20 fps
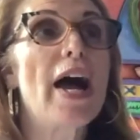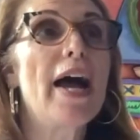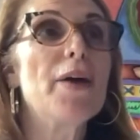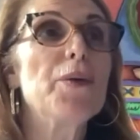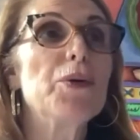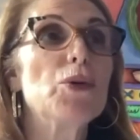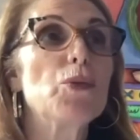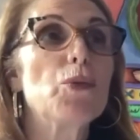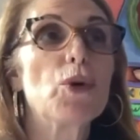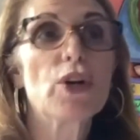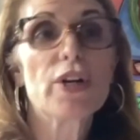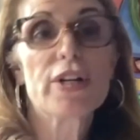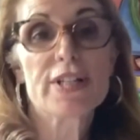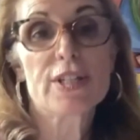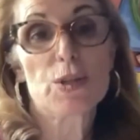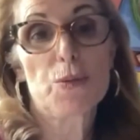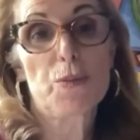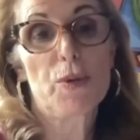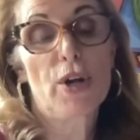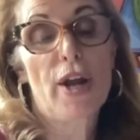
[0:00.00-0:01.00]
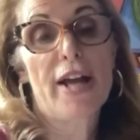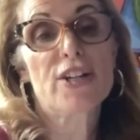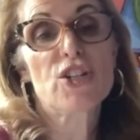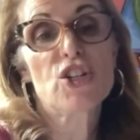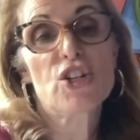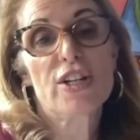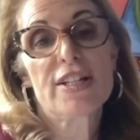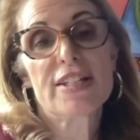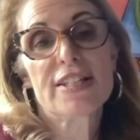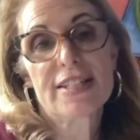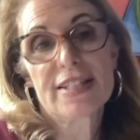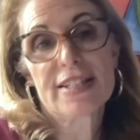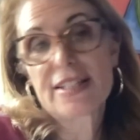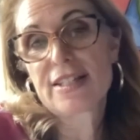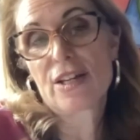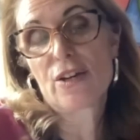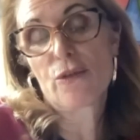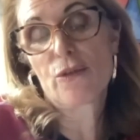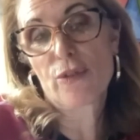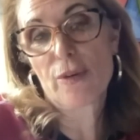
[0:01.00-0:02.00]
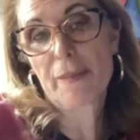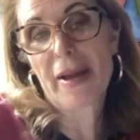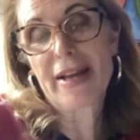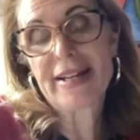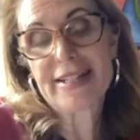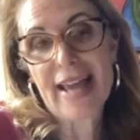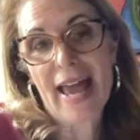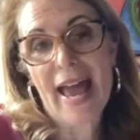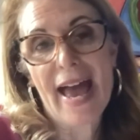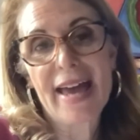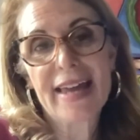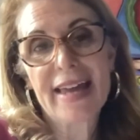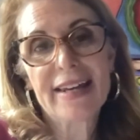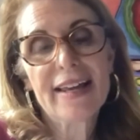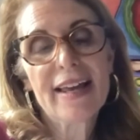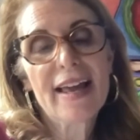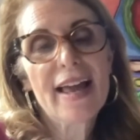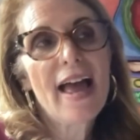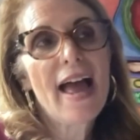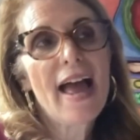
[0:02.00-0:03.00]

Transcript: I would work as a production assistant for my dad.